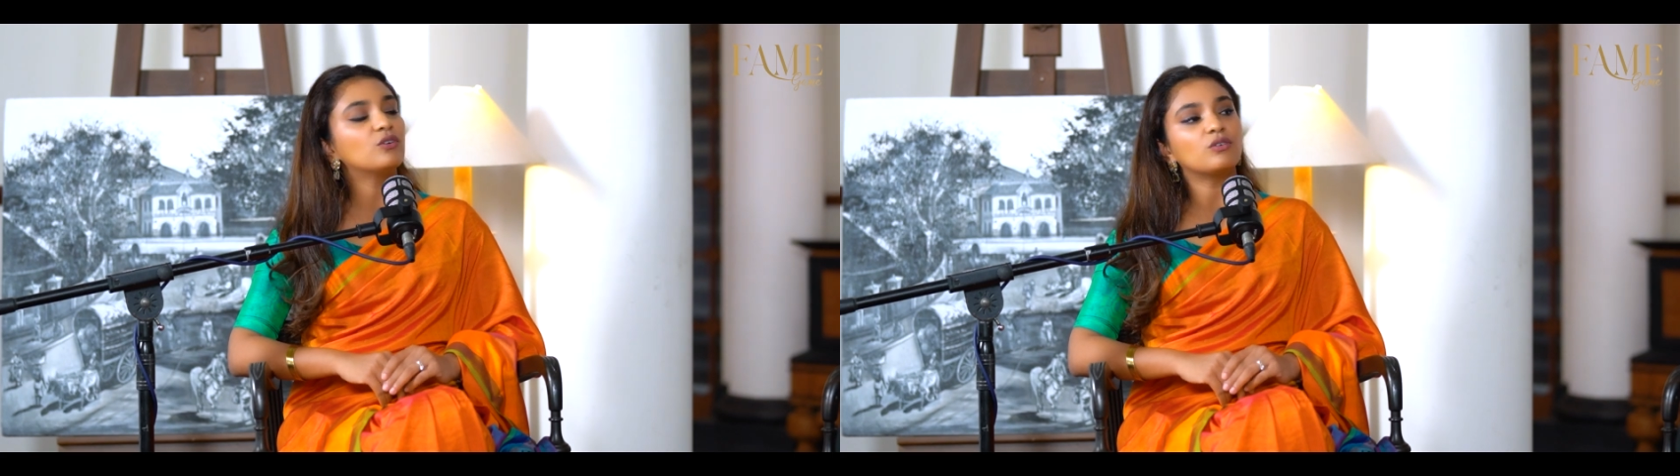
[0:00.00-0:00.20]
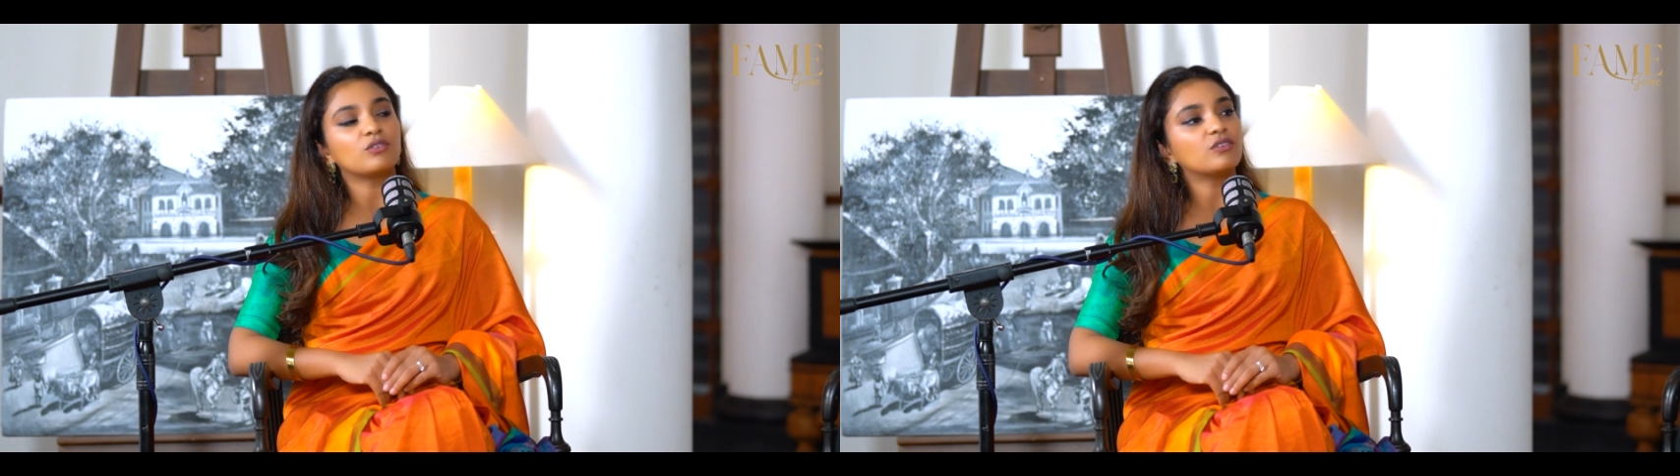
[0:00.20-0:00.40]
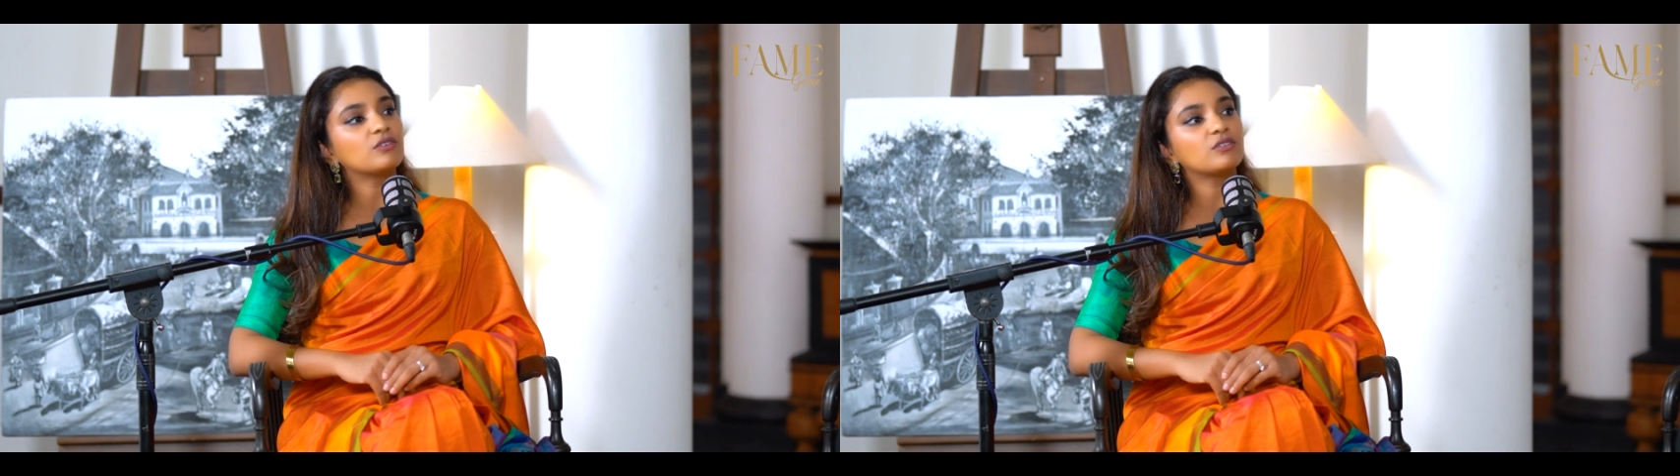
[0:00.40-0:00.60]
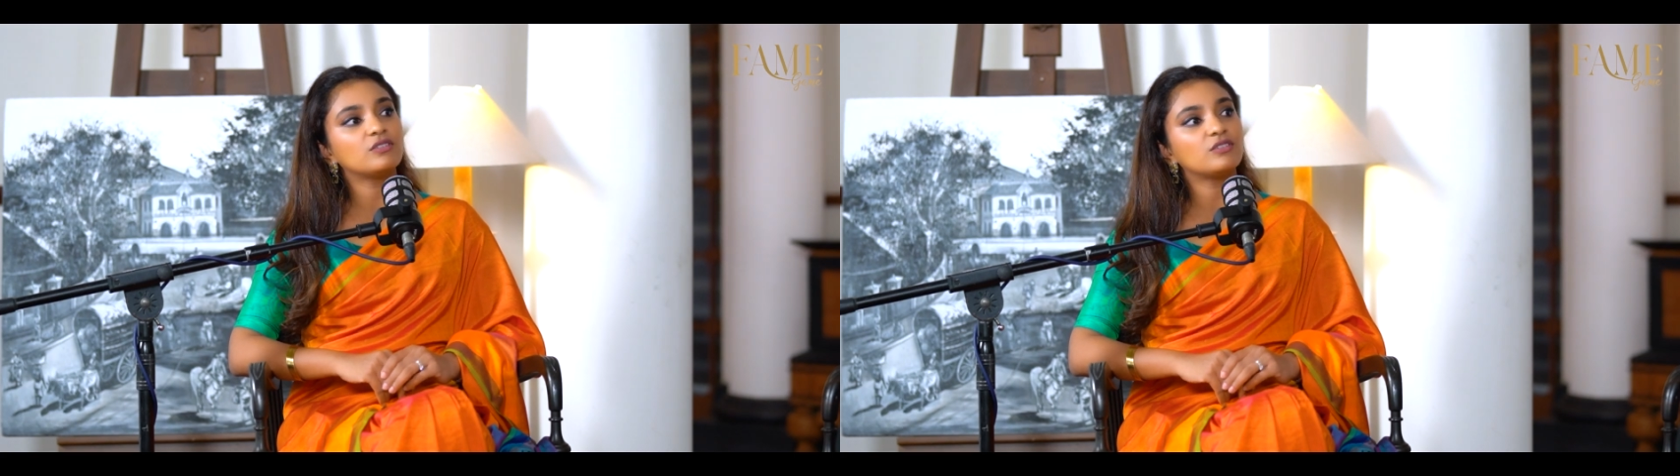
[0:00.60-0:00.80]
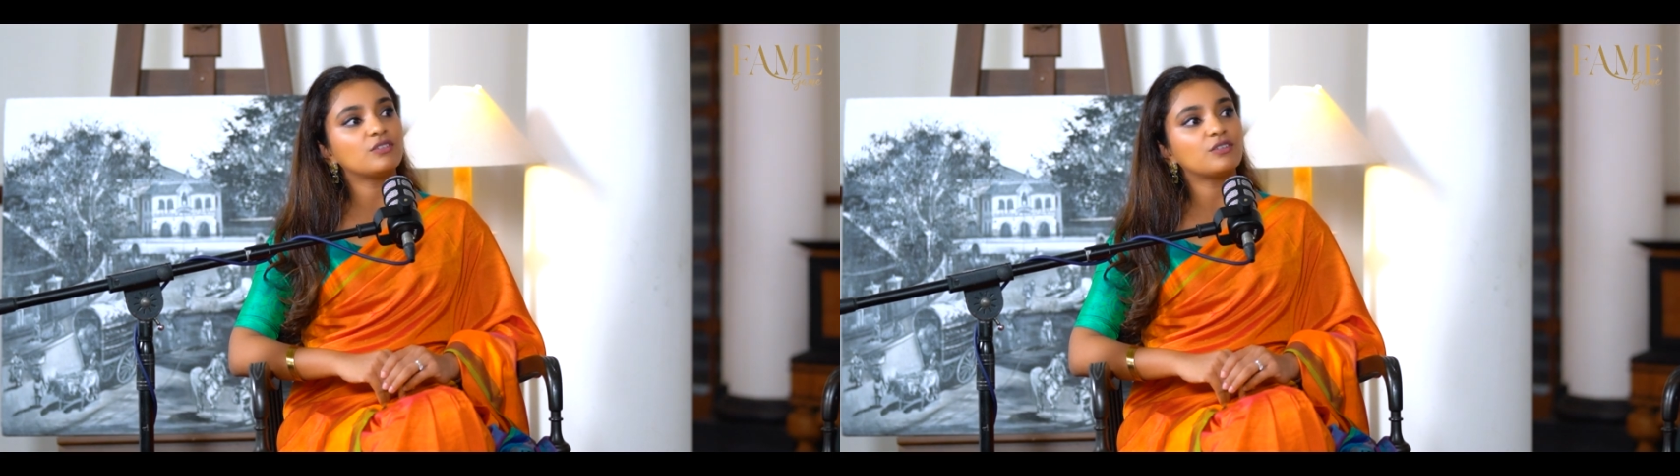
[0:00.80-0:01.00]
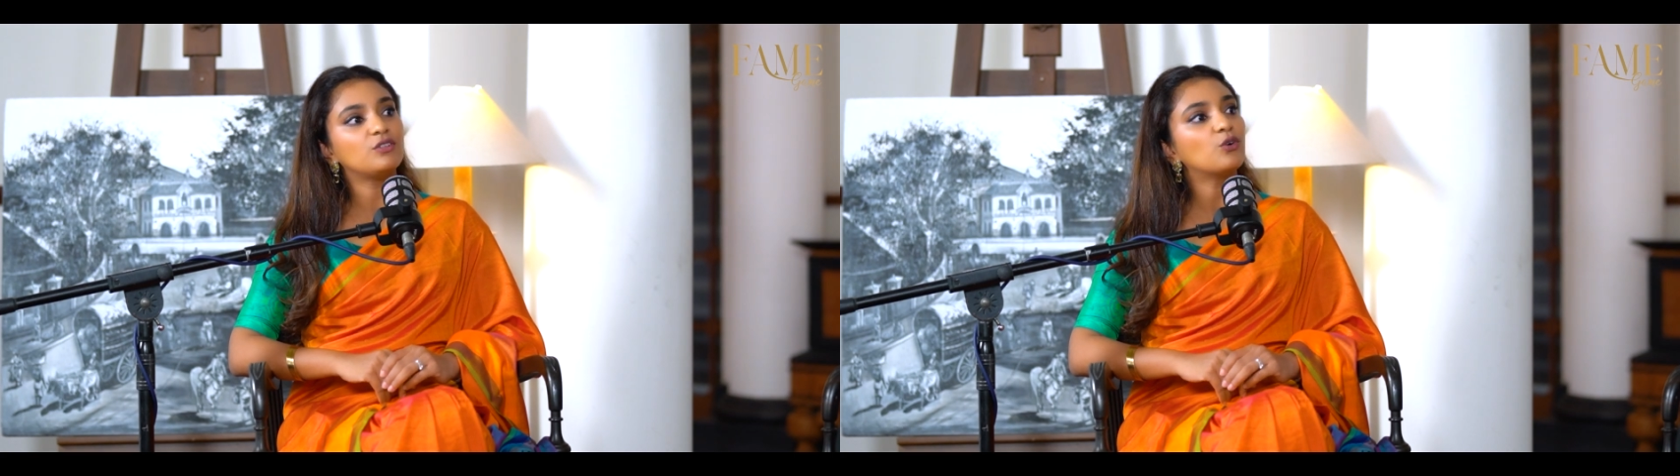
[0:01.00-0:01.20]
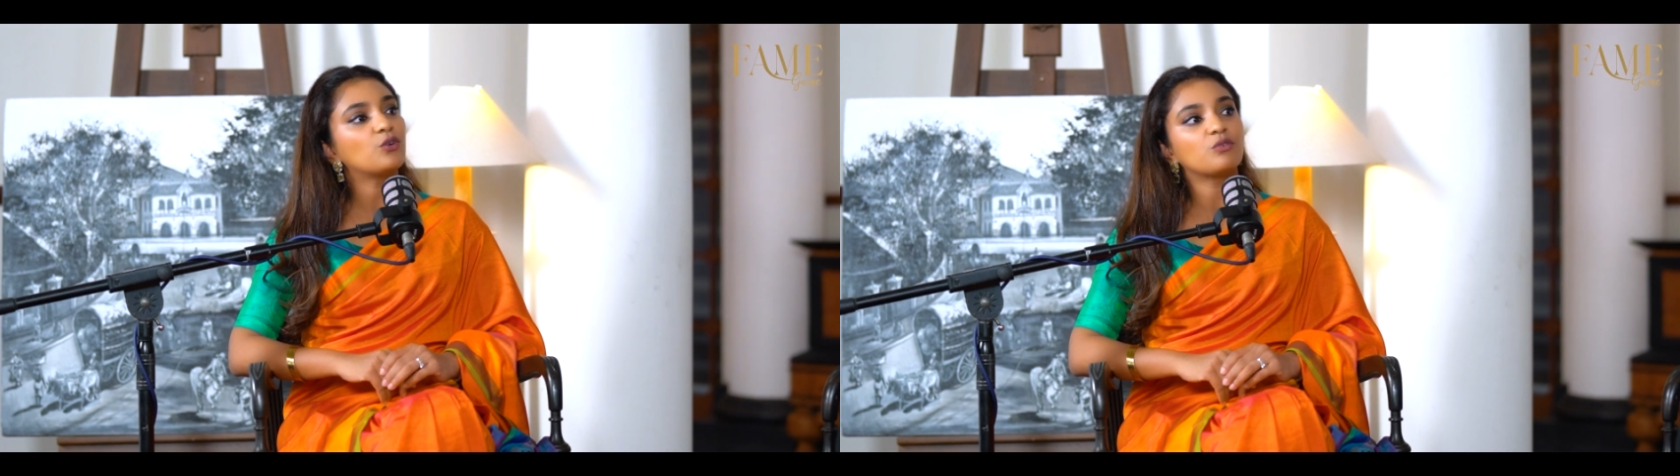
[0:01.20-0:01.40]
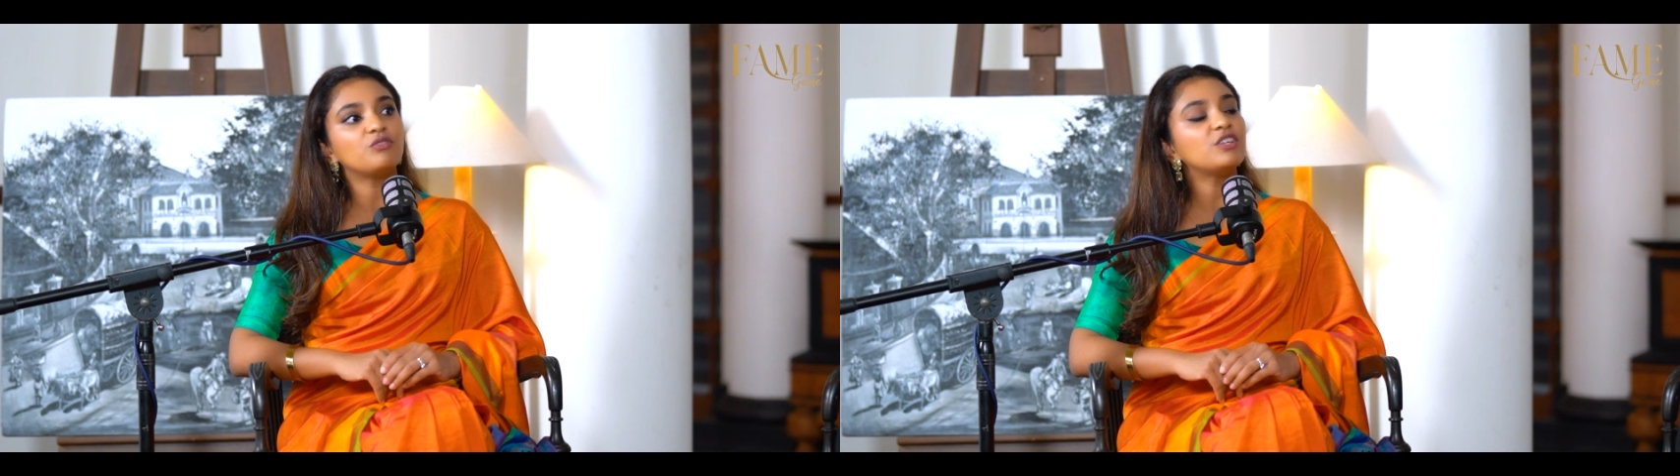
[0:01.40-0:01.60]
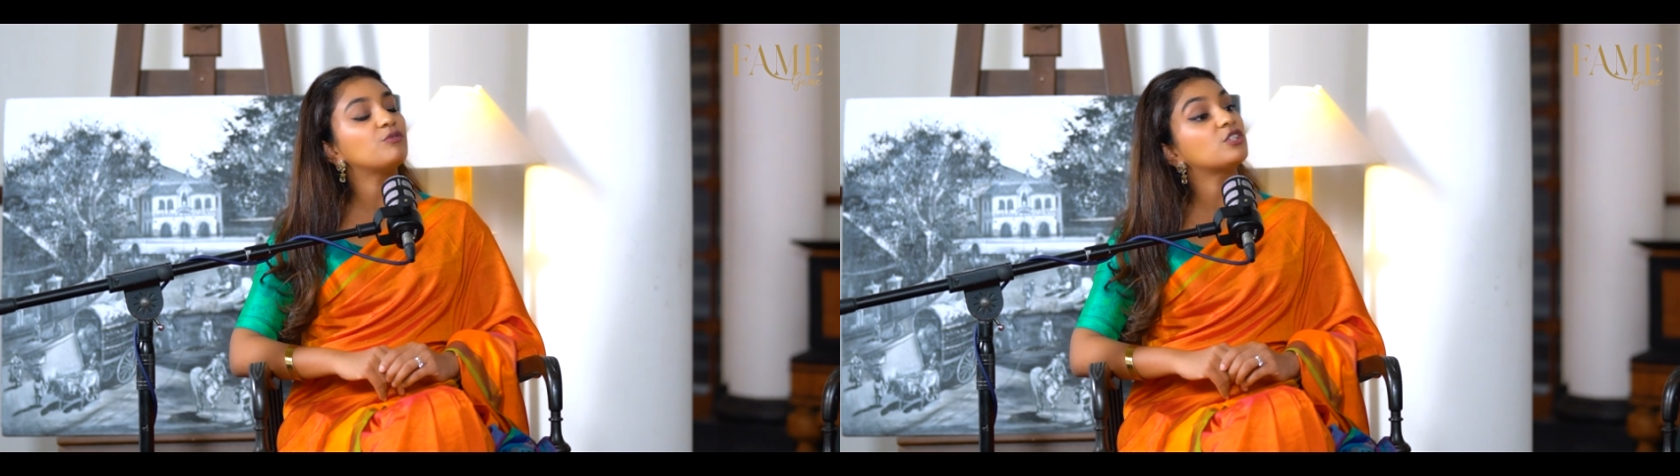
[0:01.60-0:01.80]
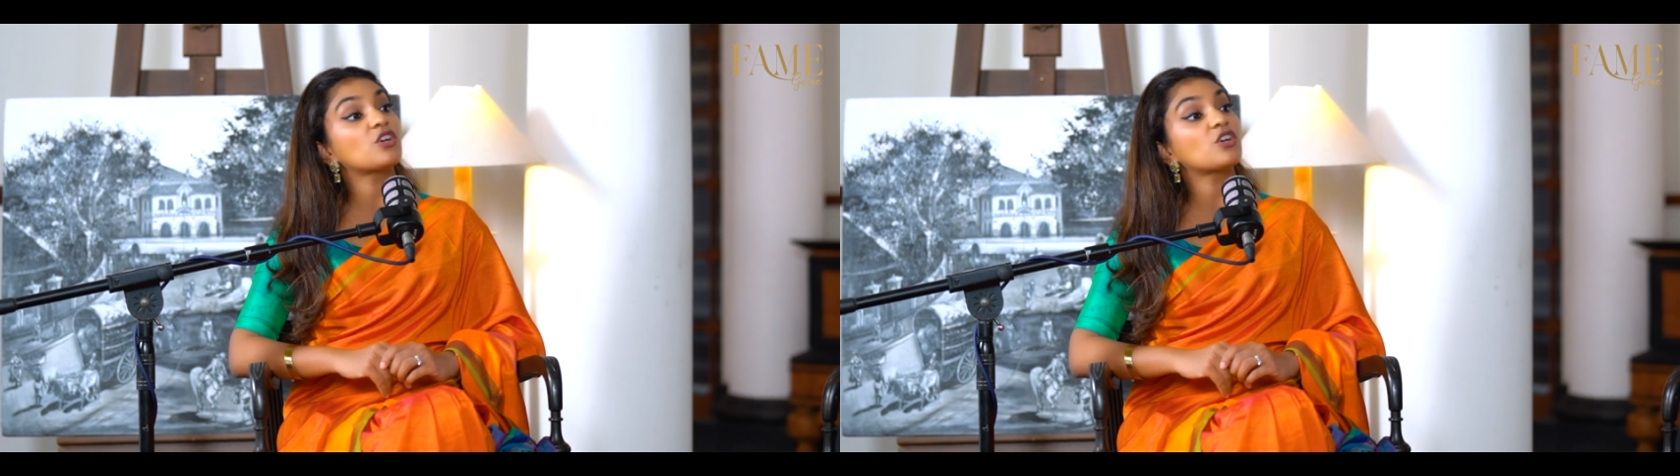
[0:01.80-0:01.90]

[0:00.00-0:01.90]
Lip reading: No. We